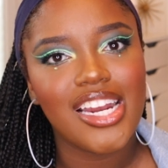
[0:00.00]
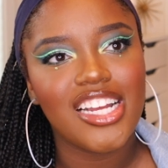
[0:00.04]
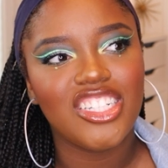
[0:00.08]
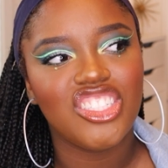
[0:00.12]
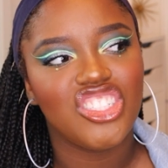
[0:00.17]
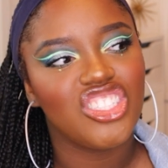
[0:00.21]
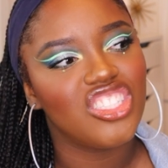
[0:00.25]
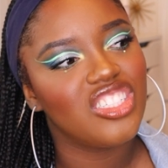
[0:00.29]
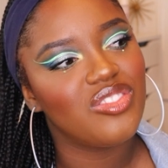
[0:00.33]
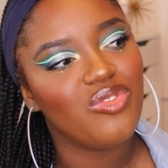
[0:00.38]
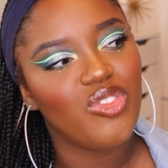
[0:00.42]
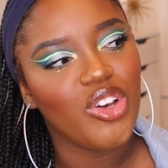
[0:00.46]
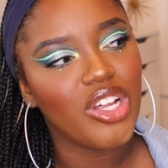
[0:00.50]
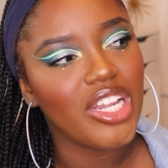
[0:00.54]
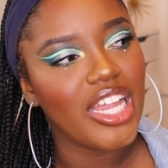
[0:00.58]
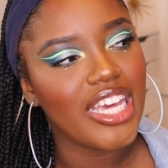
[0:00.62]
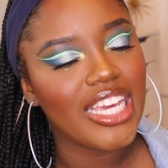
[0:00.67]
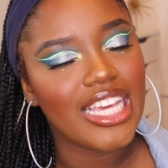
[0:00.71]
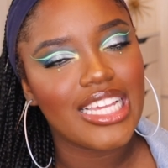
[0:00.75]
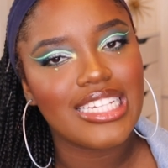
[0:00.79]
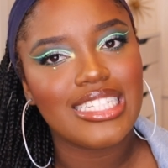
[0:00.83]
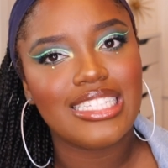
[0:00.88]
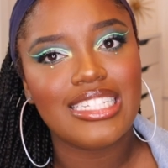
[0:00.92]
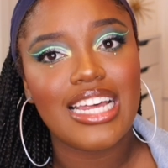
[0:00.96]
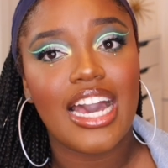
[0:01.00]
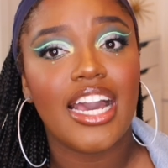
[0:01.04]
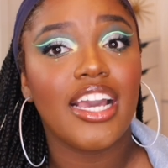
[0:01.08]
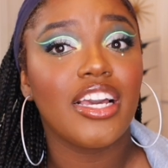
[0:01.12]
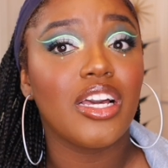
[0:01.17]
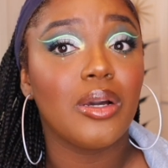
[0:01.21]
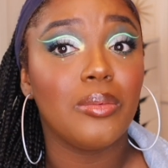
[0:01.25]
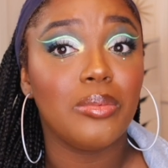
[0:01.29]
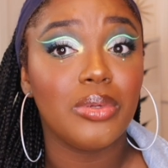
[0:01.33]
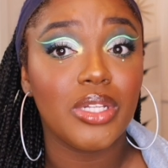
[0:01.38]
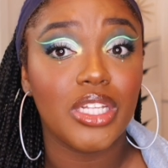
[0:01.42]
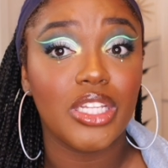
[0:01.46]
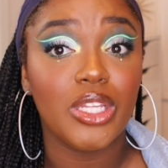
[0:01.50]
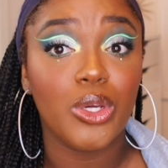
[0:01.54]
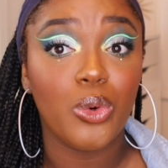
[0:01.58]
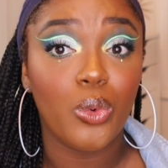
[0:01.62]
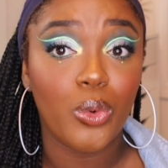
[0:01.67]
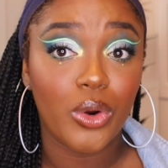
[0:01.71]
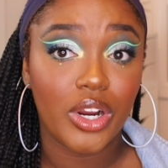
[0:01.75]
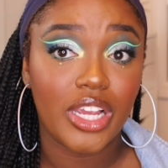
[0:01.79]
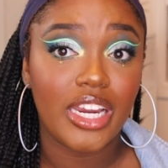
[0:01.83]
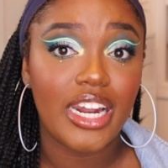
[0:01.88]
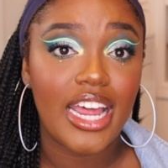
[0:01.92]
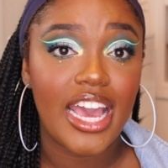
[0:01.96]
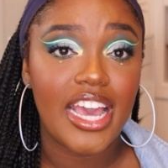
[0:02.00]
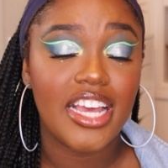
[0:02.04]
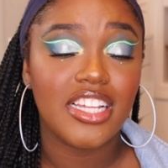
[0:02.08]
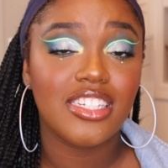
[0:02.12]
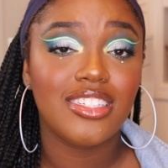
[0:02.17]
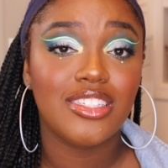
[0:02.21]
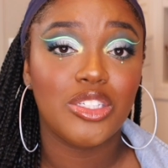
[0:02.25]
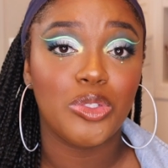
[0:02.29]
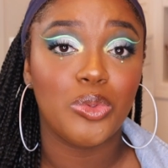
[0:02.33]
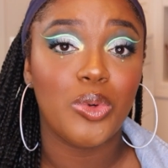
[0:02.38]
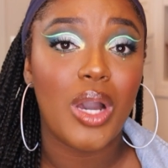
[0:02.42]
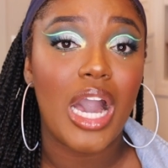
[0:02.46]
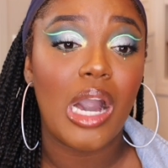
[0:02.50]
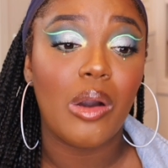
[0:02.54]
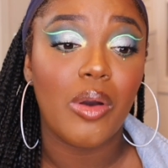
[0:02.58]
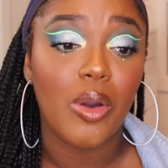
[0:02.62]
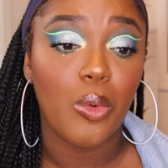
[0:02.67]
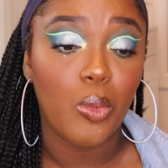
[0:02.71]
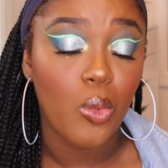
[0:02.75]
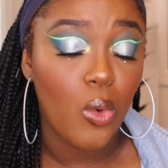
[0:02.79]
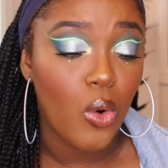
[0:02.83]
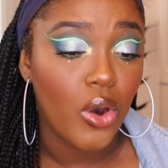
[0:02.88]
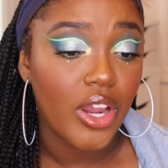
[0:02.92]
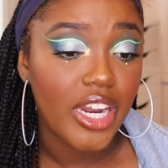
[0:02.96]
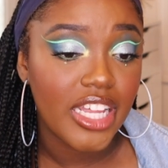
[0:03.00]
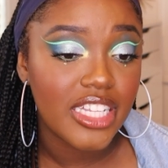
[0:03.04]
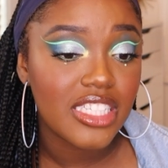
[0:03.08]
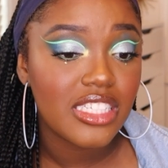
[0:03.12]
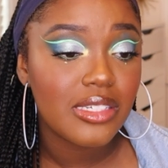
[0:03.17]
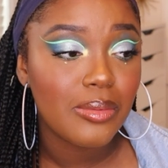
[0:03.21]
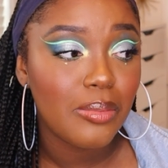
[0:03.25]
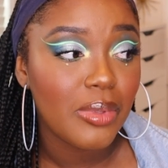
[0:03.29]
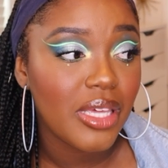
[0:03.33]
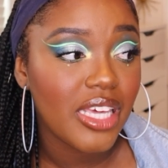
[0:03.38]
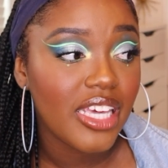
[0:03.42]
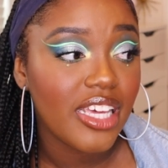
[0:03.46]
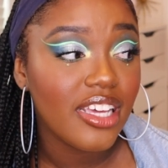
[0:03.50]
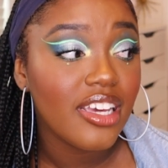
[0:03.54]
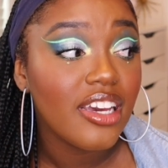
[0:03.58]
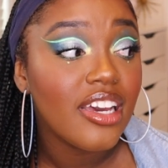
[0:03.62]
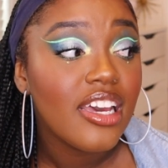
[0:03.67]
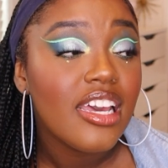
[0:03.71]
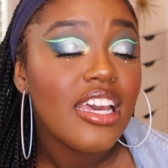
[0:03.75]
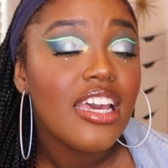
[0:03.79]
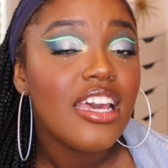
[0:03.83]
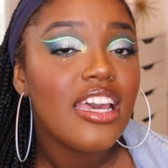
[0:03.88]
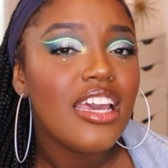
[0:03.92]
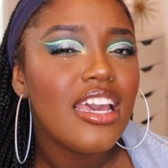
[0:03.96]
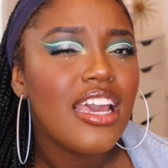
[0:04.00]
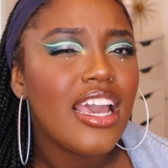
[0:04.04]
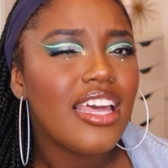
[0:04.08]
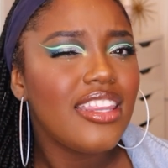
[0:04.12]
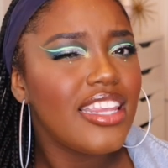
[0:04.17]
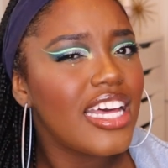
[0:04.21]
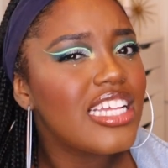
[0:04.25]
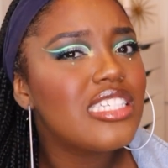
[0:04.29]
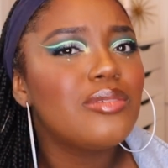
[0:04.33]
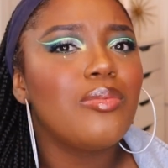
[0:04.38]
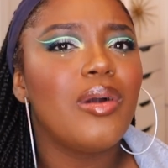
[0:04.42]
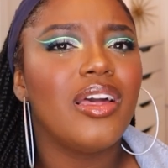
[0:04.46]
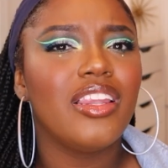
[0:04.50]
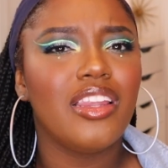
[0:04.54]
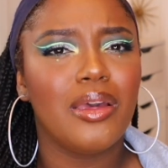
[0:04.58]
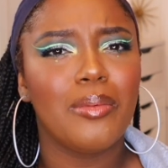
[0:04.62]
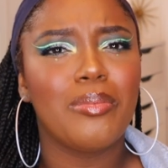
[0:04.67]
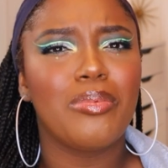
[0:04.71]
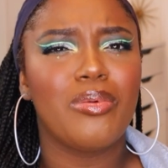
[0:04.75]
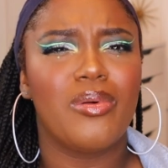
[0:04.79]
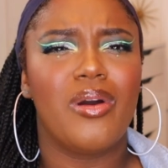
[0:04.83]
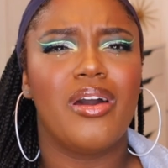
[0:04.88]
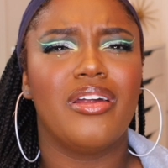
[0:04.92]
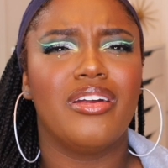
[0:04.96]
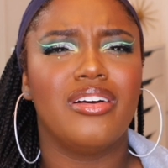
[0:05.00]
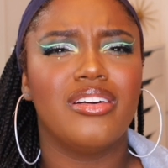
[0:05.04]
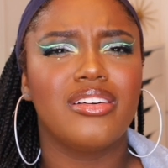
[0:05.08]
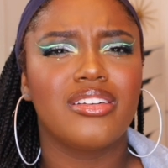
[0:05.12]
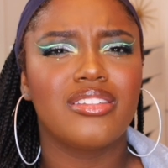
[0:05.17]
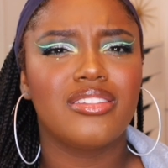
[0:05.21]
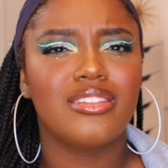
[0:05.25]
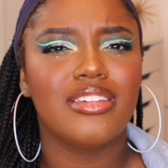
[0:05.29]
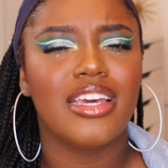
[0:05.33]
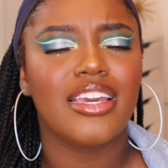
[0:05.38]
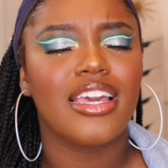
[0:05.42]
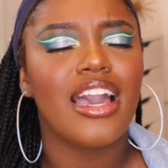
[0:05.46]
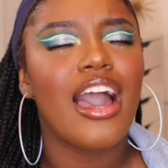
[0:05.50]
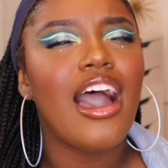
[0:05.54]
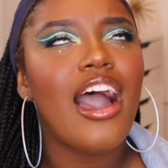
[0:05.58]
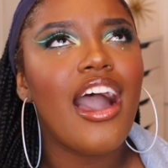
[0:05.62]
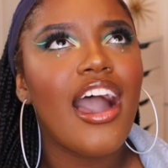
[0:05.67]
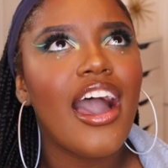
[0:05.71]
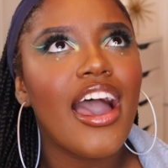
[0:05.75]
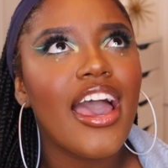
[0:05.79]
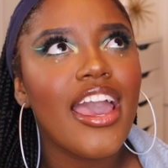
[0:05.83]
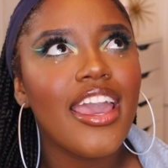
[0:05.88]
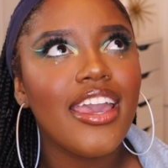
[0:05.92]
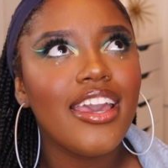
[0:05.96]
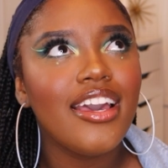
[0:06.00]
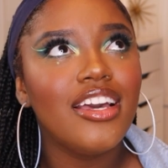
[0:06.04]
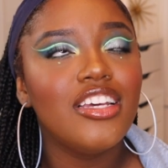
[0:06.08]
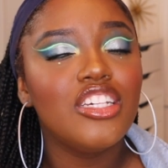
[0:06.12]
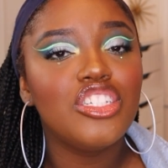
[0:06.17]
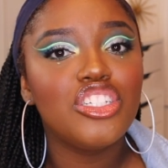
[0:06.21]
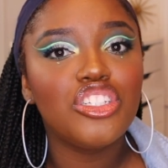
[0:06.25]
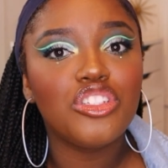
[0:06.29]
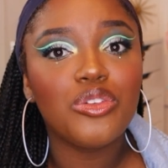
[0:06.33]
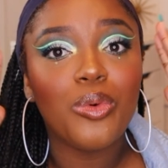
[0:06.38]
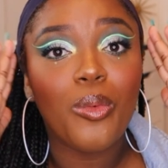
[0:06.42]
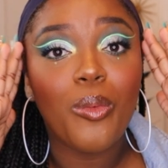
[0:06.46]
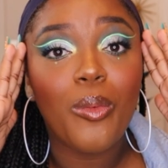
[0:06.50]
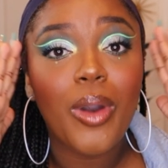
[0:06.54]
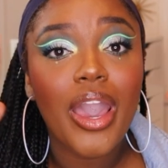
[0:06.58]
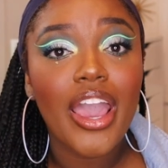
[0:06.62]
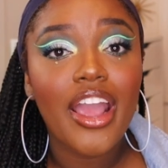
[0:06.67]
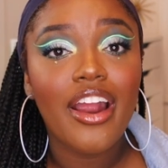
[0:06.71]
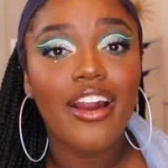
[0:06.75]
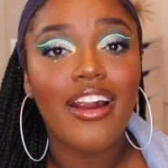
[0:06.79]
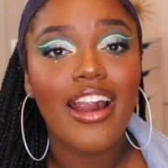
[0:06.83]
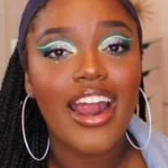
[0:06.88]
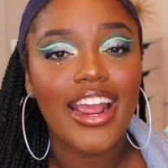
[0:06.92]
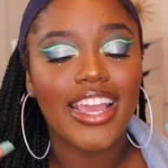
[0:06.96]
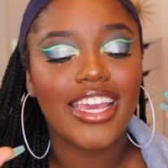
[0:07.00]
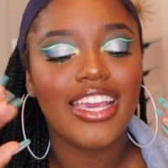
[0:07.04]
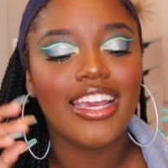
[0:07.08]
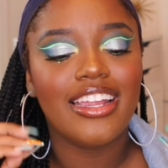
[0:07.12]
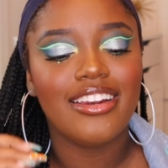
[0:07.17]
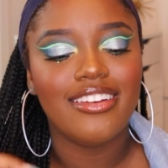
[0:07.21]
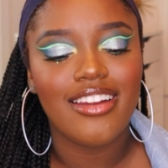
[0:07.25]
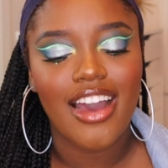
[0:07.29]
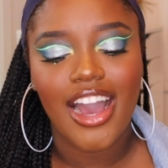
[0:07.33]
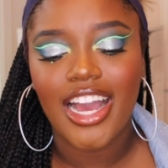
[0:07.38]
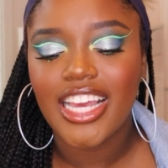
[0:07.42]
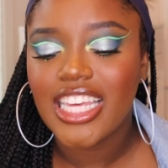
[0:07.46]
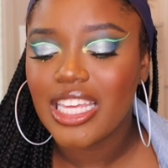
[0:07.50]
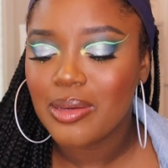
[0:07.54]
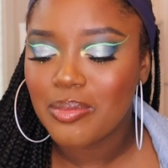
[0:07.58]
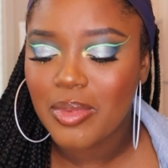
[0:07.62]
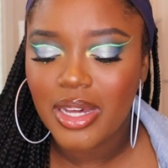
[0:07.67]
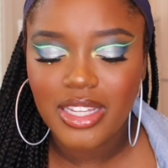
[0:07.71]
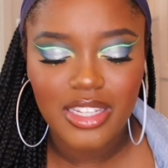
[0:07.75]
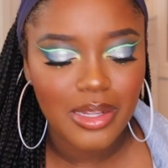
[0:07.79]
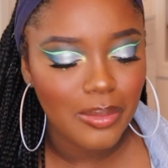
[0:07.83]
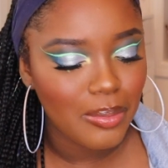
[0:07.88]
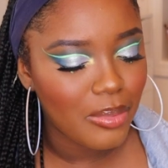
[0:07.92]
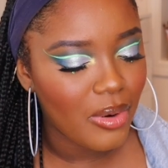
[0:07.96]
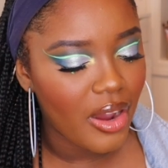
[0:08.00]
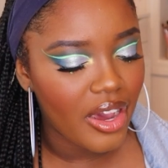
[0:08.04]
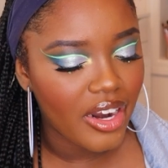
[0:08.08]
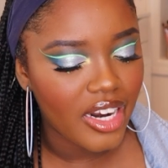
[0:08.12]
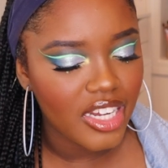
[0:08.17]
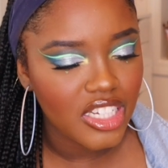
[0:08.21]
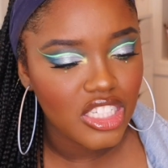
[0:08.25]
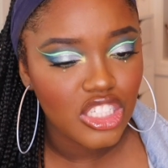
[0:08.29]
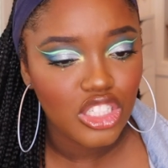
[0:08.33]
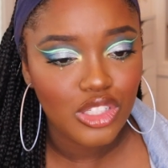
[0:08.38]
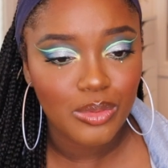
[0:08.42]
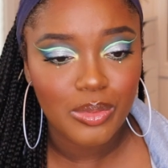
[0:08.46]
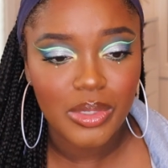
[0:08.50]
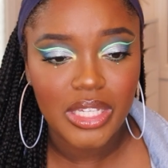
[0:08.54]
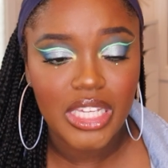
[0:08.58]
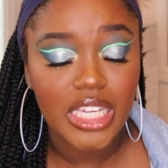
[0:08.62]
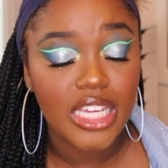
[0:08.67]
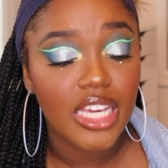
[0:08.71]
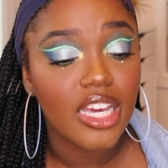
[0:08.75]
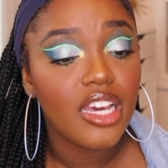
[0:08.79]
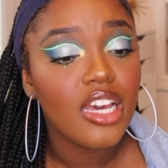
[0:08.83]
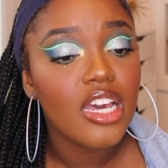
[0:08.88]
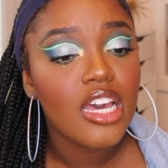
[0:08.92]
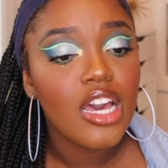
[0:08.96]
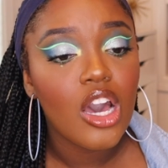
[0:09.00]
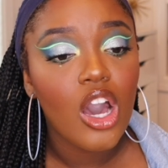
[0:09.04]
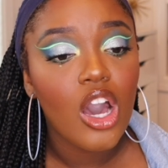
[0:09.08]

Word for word: that I just feel like is not completely organized to how I want it to be. And that's my lip products. Like, I I swear I cannot get my lip products to be